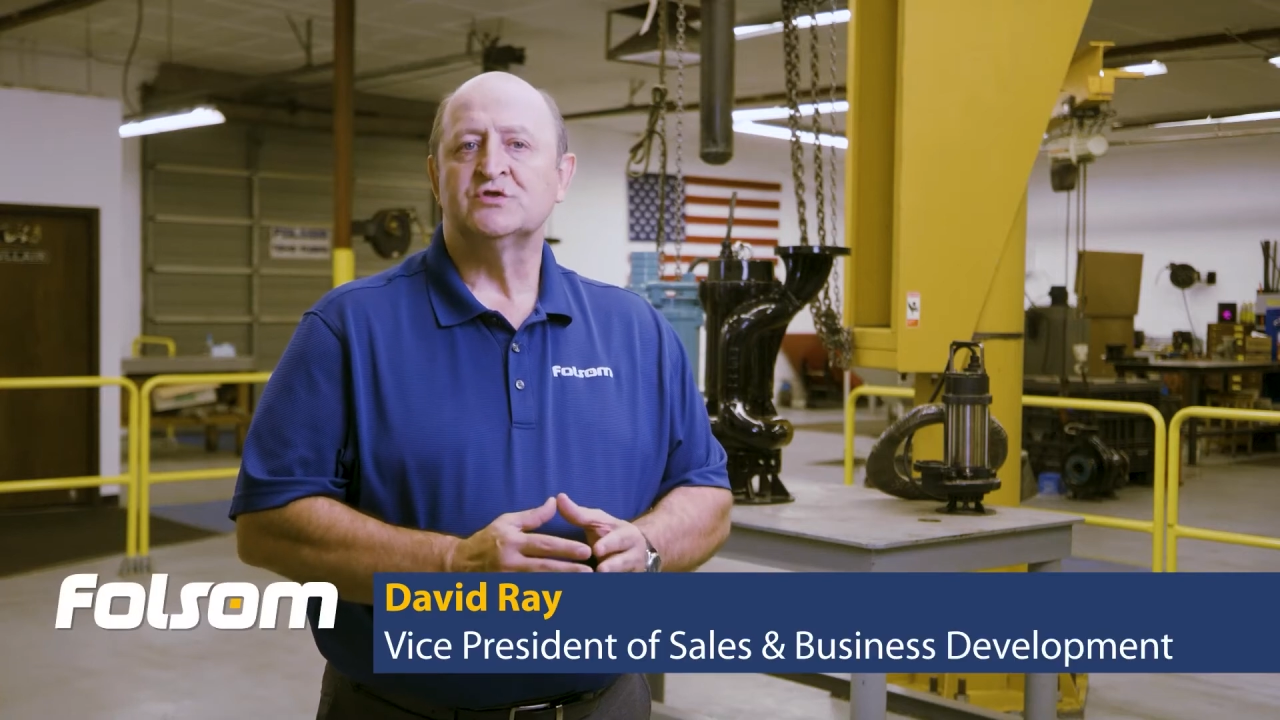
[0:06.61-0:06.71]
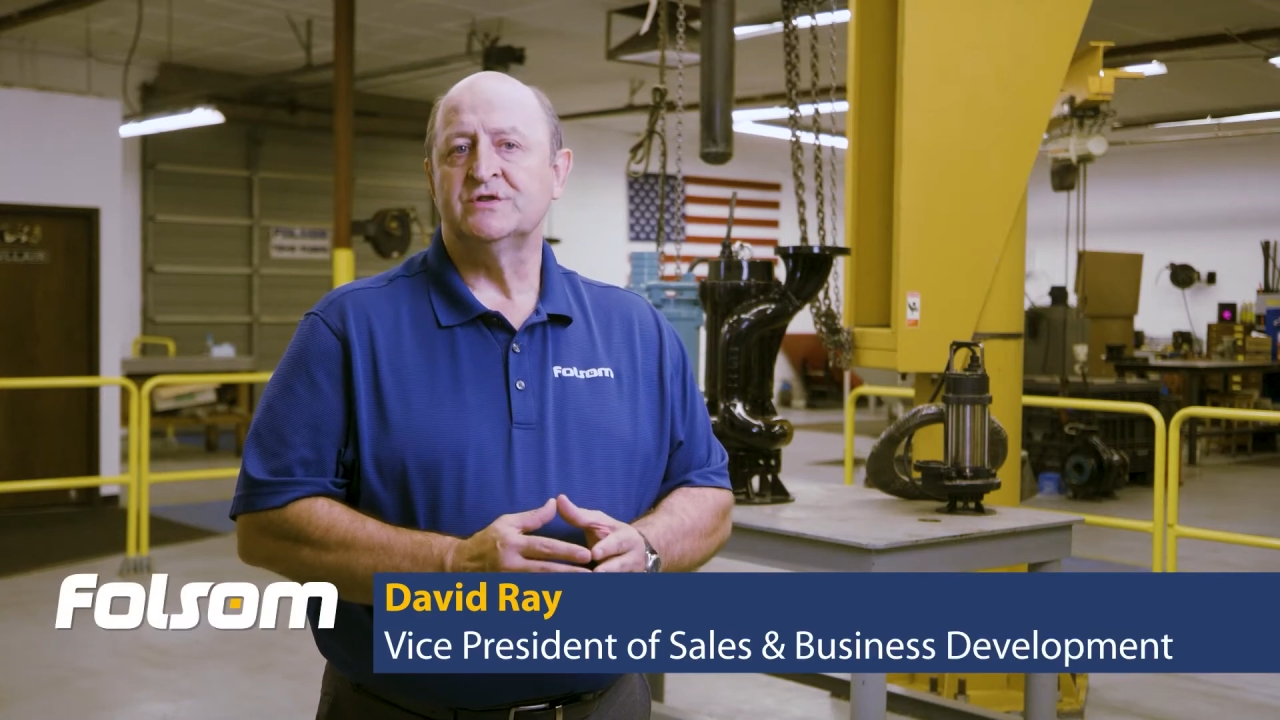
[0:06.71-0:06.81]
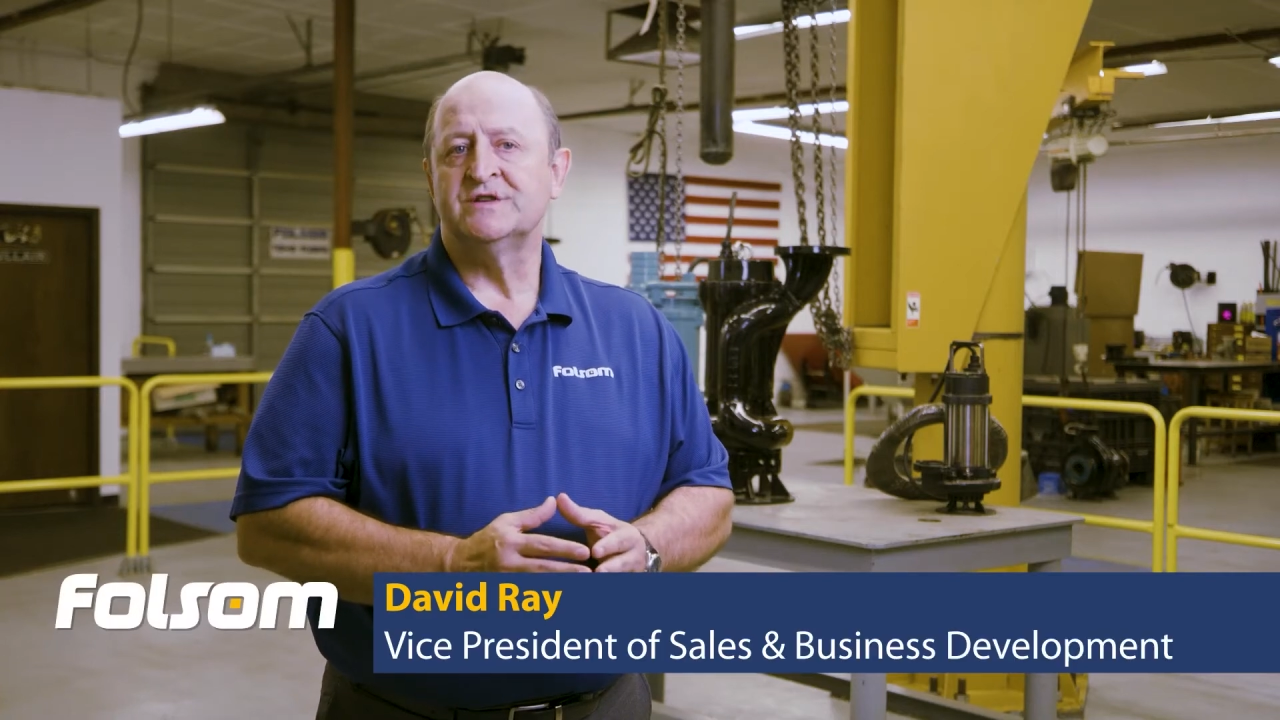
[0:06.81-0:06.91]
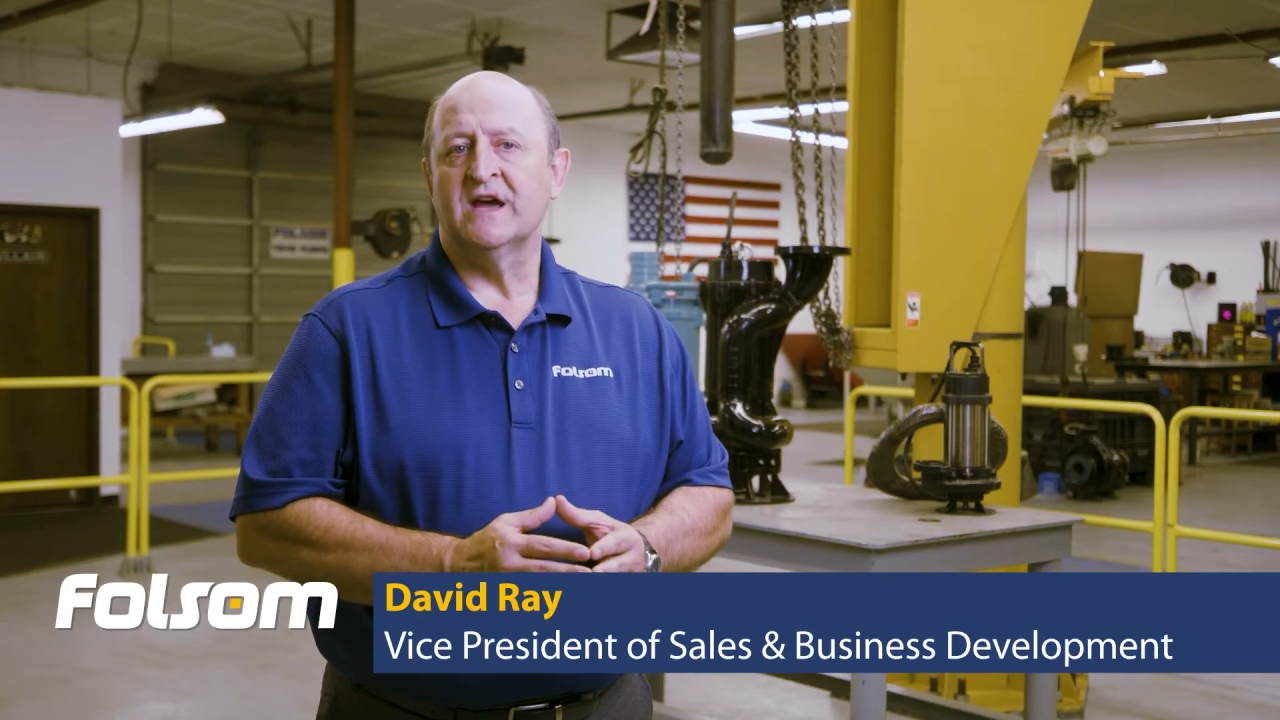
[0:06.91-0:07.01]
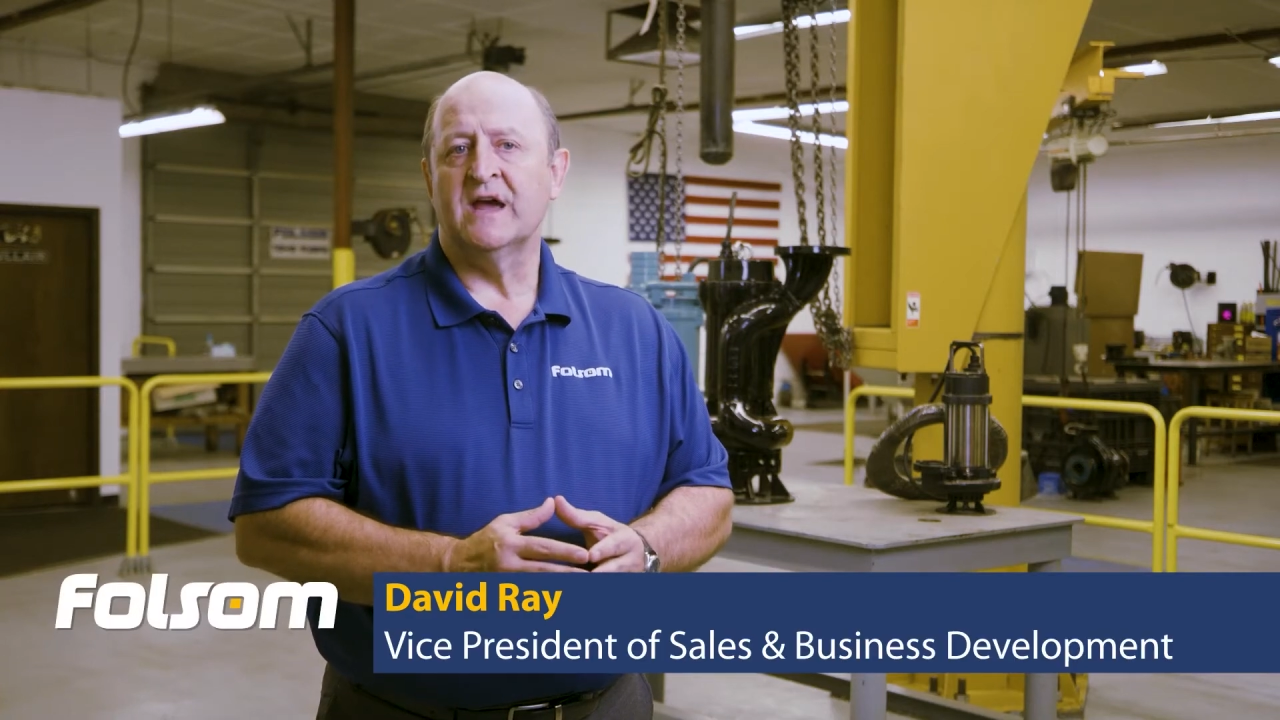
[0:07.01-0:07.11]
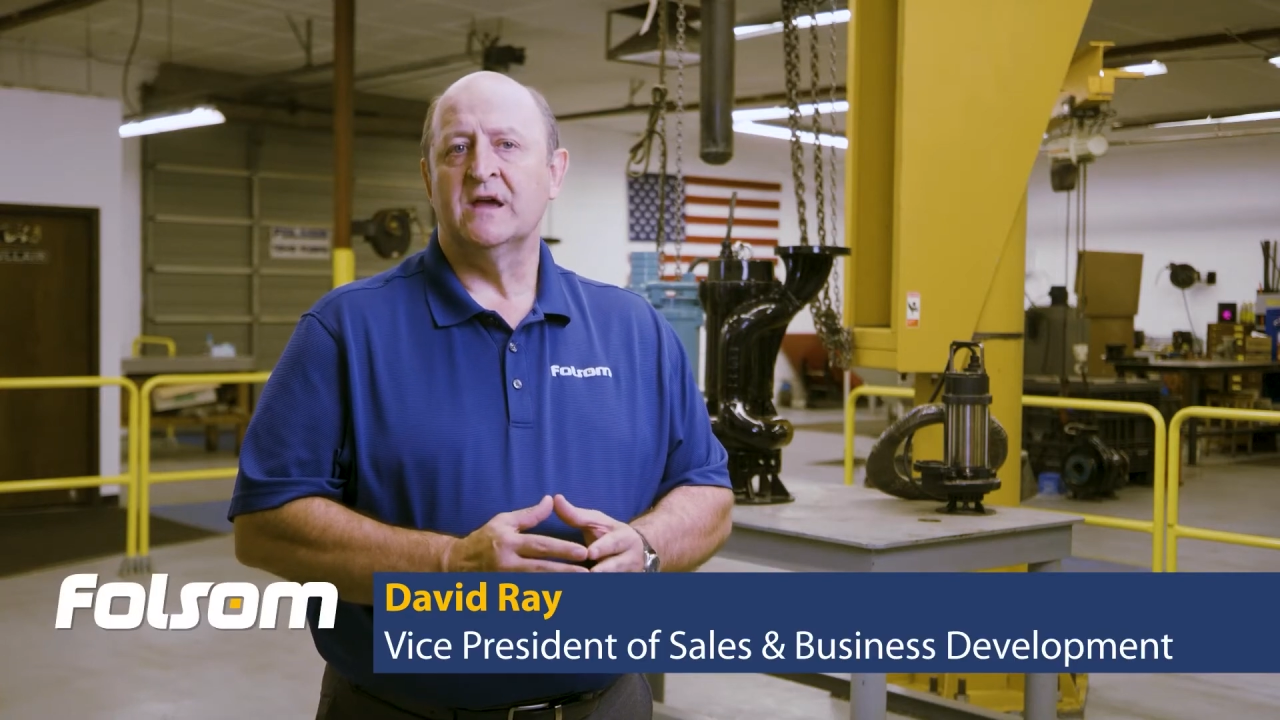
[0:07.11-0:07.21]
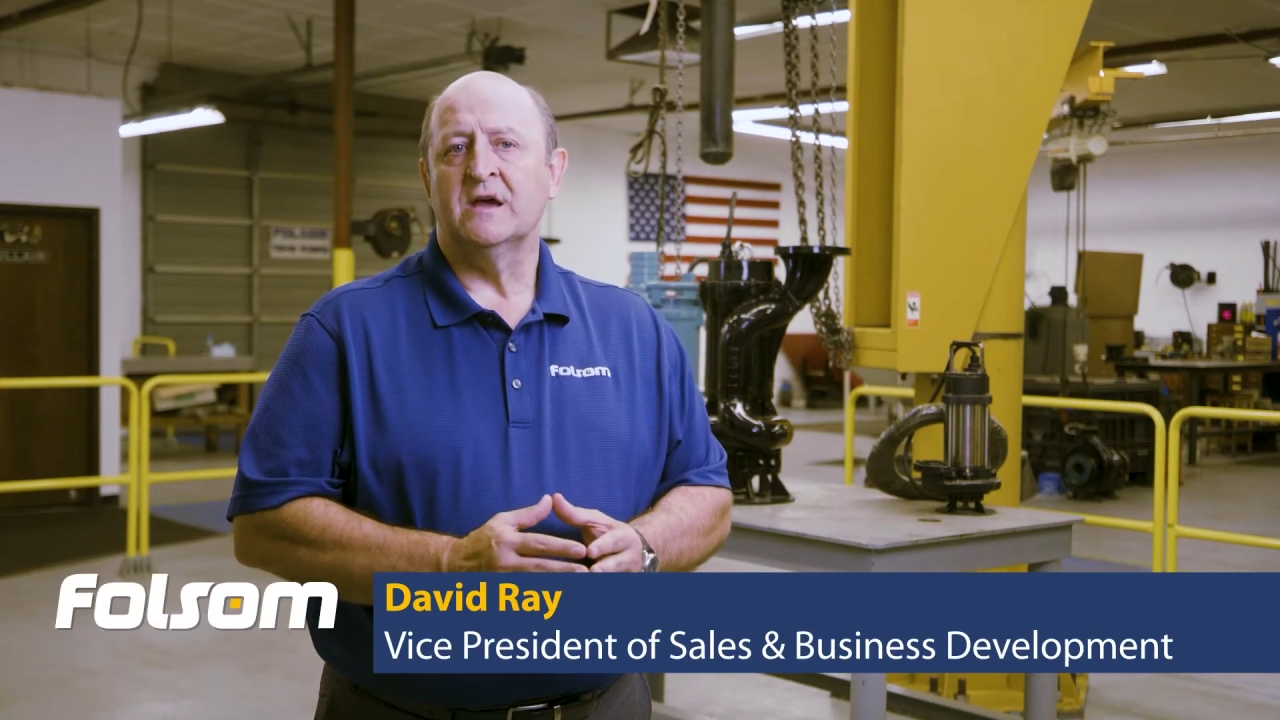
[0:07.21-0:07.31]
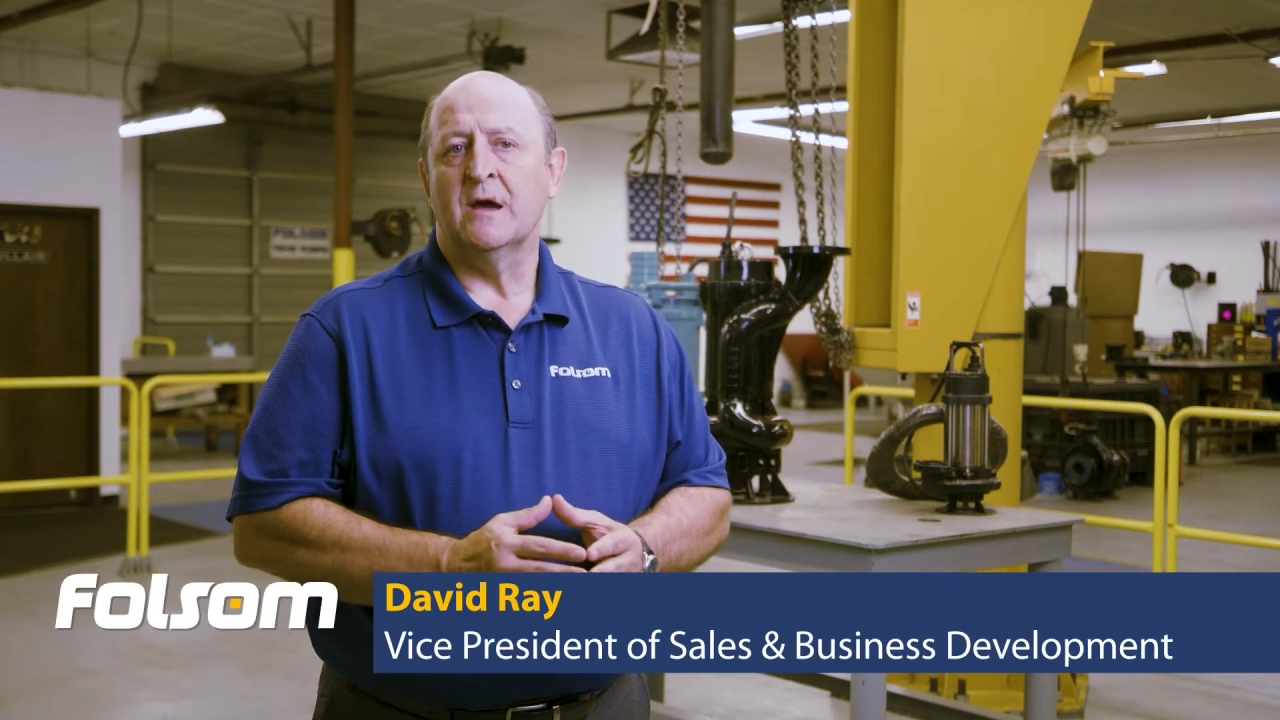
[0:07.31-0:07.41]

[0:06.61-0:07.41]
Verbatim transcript: to you today